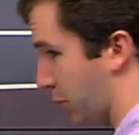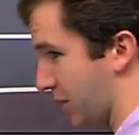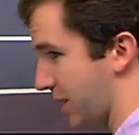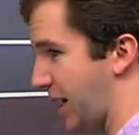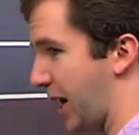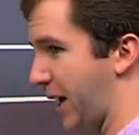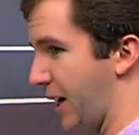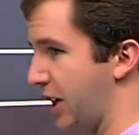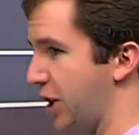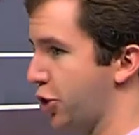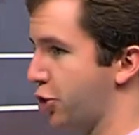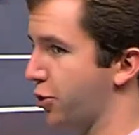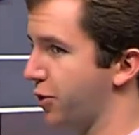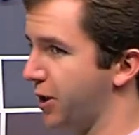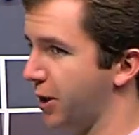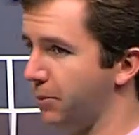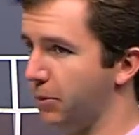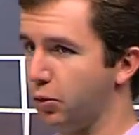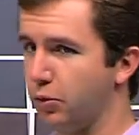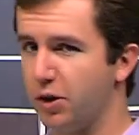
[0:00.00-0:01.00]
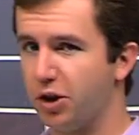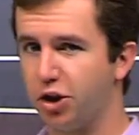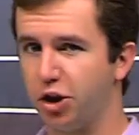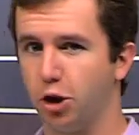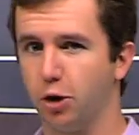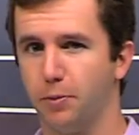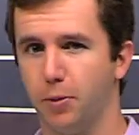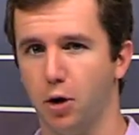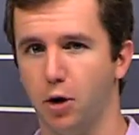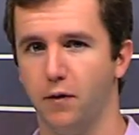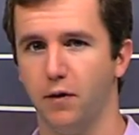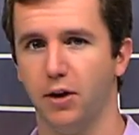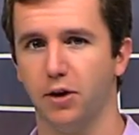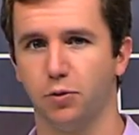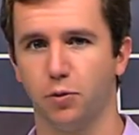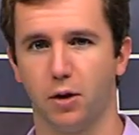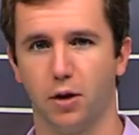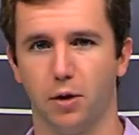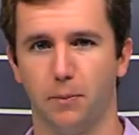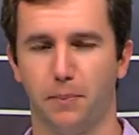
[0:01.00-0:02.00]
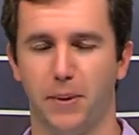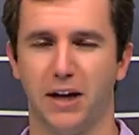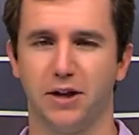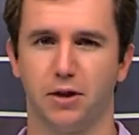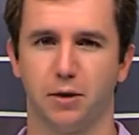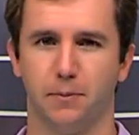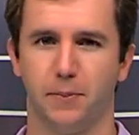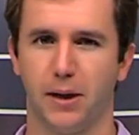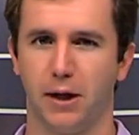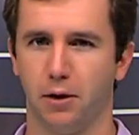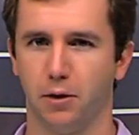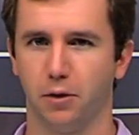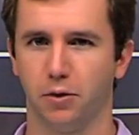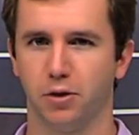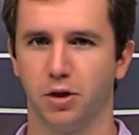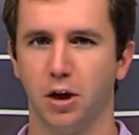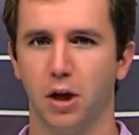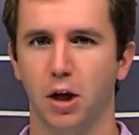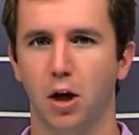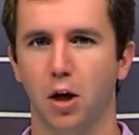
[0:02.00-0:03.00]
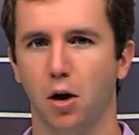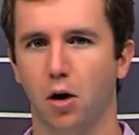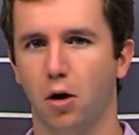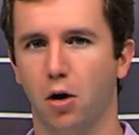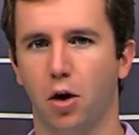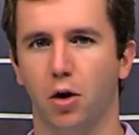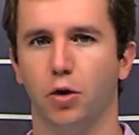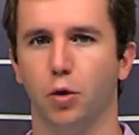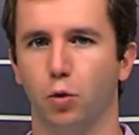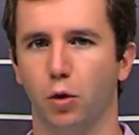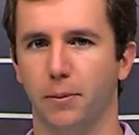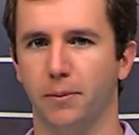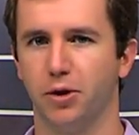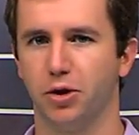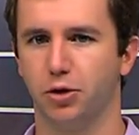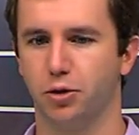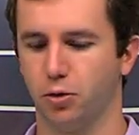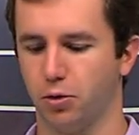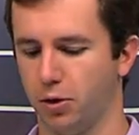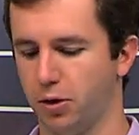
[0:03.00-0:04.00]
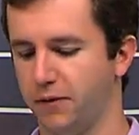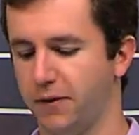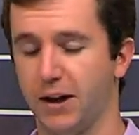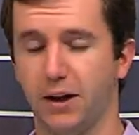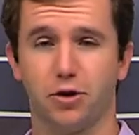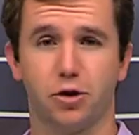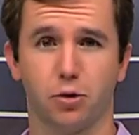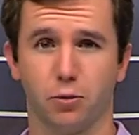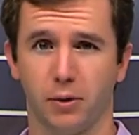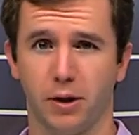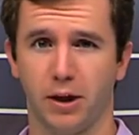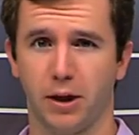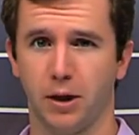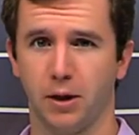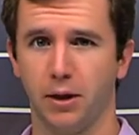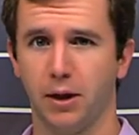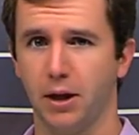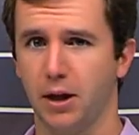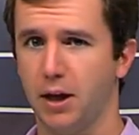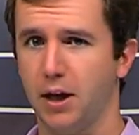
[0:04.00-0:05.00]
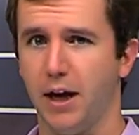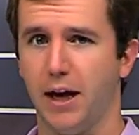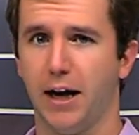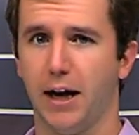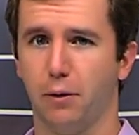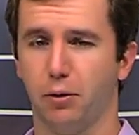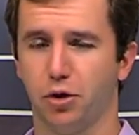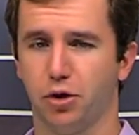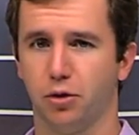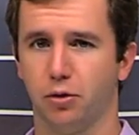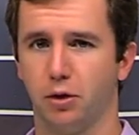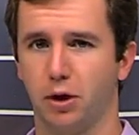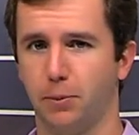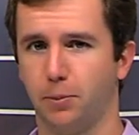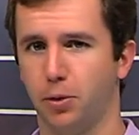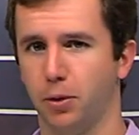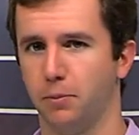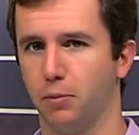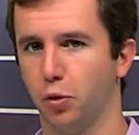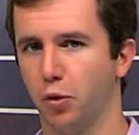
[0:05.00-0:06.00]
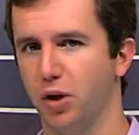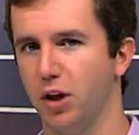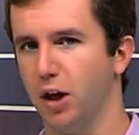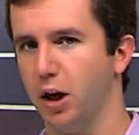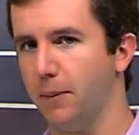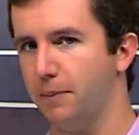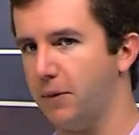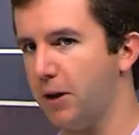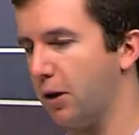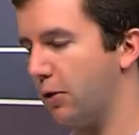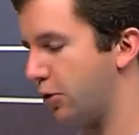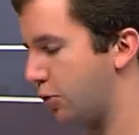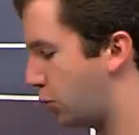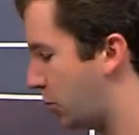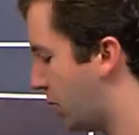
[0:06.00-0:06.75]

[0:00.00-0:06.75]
was not interesting. Maria Sharapova is one of the best competitors on the women's tour. You've got Serena, and I would certainly put Maria up there as